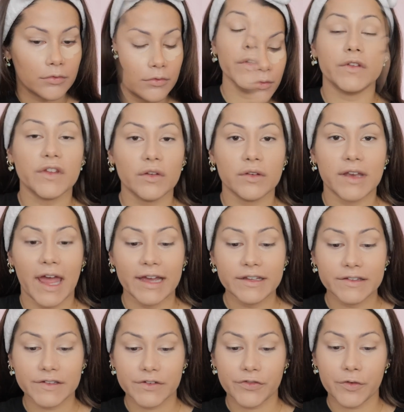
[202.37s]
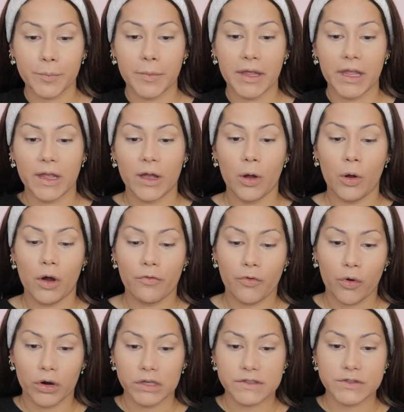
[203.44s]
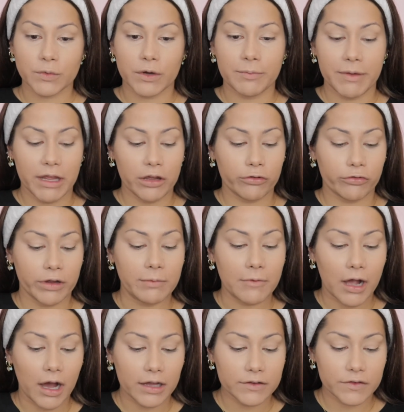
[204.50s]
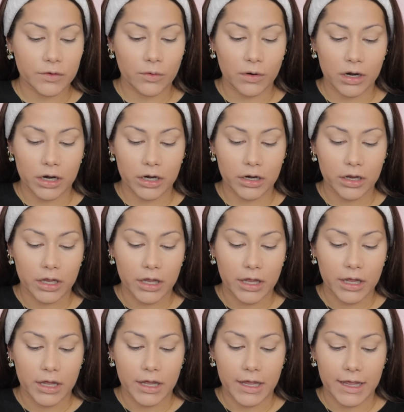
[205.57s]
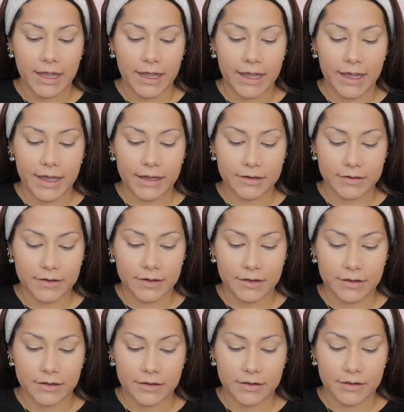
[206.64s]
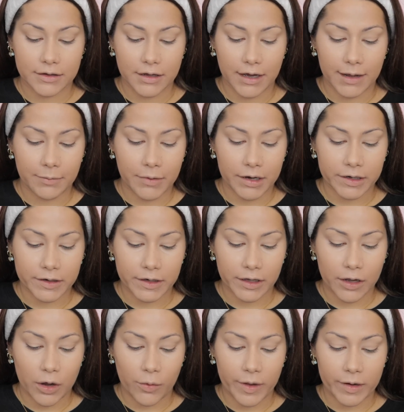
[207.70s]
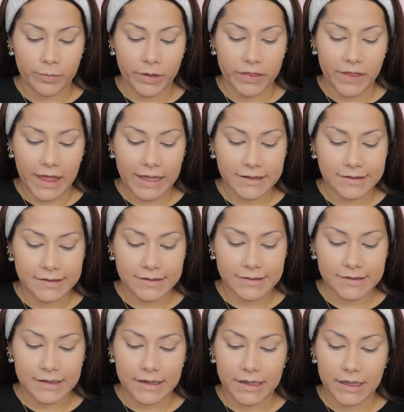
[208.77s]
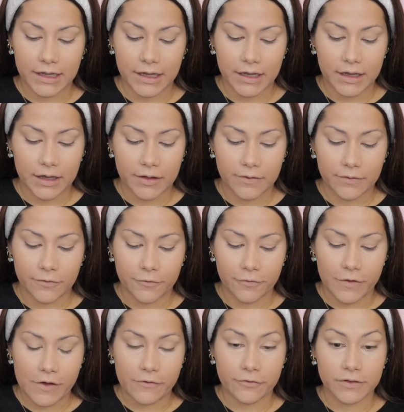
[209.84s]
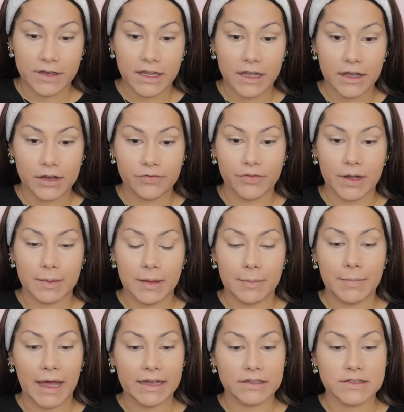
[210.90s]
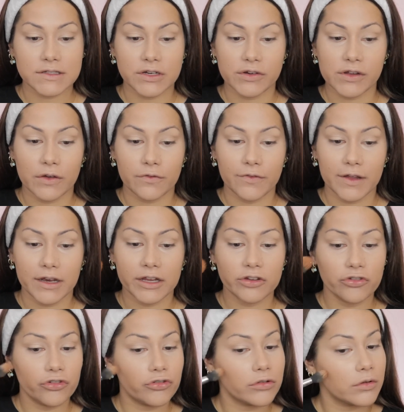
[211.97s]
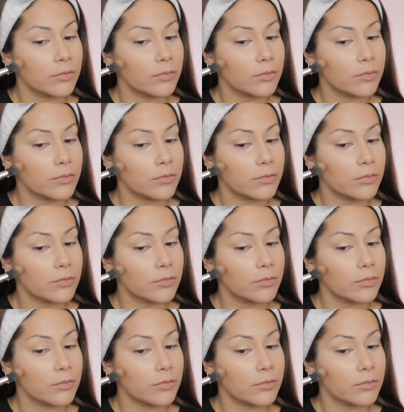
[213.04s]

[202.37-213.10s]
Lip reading: So next for me, of course, would be cream contour, and I'm going to go in with NC50 from the MAC Studio Finish